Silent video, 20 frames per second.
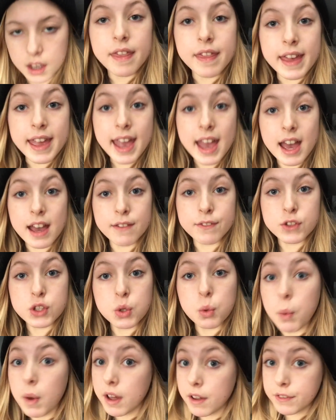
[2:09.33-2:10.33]
They have
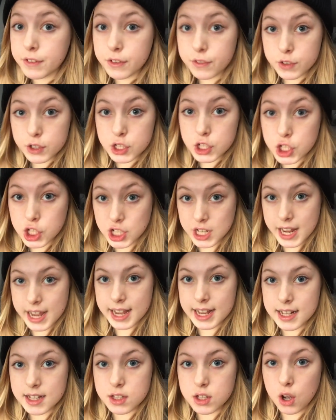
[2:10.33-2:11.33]
12 different
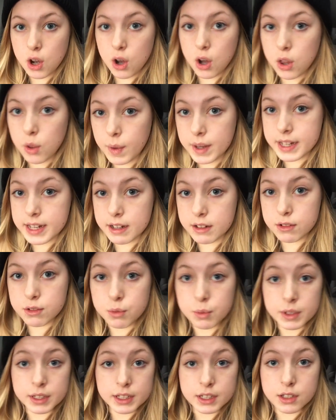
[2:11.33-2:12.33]
shades all the way down
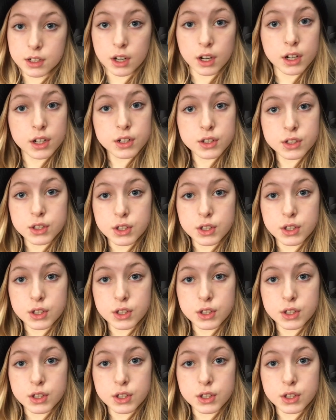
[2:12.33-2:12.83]
to really dark,